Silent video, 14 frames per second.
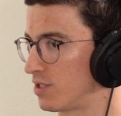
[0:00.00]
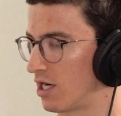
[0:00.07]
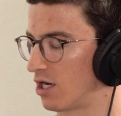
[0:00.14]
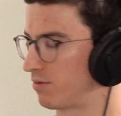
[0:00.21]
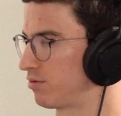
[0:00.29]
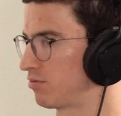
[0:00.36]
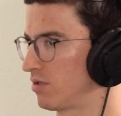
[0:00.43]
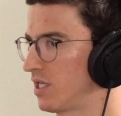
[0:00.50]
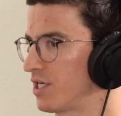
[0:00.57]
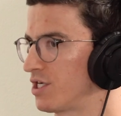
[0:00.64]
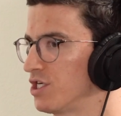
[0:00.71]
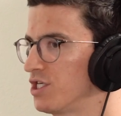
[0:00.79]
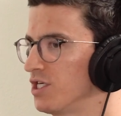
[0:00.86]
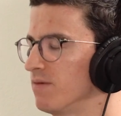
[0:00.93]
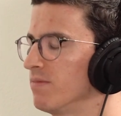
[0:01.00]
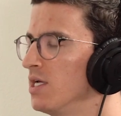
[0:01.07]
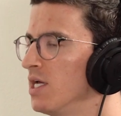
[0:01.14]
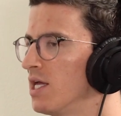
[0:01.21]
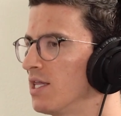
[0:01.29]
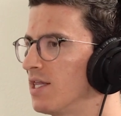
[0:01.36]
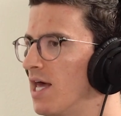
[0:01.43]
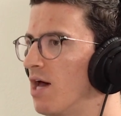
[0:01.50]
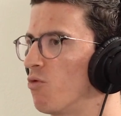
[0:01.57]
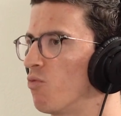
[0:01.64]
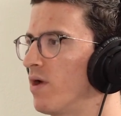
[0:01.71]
terrible relationship, that